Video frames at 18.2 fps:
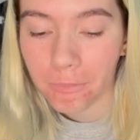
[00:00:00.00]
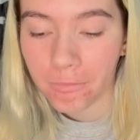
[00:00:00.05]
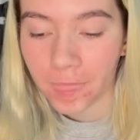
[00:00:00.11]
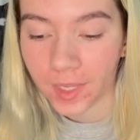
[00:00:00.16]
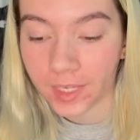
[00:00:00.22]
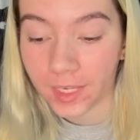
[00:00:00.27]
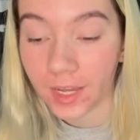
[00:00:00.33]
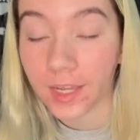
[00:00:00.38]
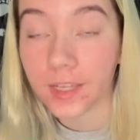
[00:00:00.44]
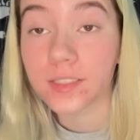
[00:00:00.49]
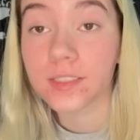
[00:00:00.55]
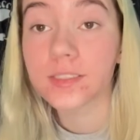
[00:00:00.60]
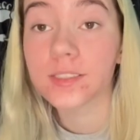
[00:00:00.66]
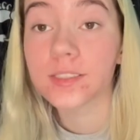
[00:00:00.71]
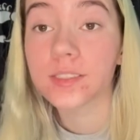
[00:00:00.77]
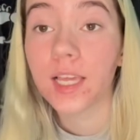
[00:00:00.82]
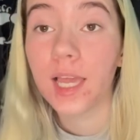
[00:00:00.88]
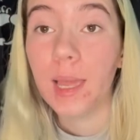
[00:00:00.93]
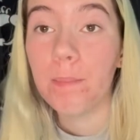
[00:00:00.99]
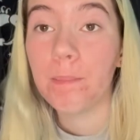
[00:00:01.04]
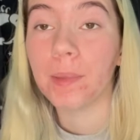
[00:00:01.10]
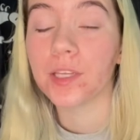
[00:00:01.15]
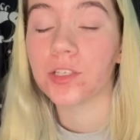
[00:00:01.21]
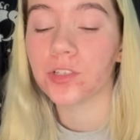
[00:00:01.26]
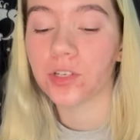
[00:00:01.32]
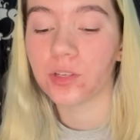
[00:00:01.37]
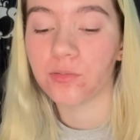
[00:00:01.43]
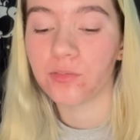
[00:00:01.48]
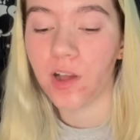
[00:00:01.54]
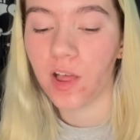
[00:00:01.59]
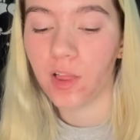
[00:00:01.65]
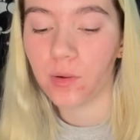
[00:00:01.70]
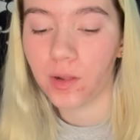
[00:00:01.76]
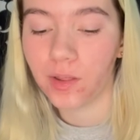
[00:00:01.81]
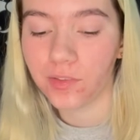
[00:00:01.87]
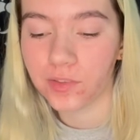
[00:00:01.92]
yes, make sure you
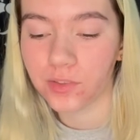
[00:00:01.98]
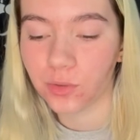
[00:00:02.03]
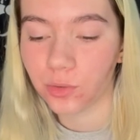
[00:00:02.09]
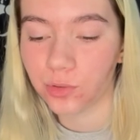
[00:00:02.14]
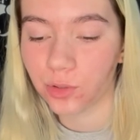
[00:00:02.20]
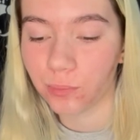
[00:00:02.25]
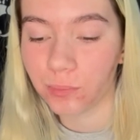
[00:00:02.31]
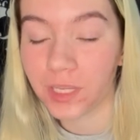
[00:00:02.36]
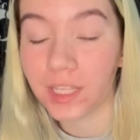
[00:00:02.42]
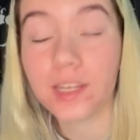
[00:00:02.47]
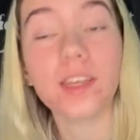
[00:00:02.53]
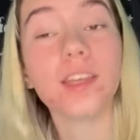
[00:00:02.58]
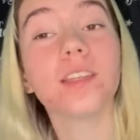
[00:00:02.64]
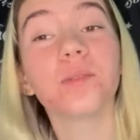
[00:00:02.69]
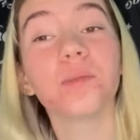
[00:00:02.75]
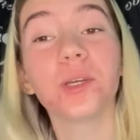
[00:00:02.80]
follow all the social medias.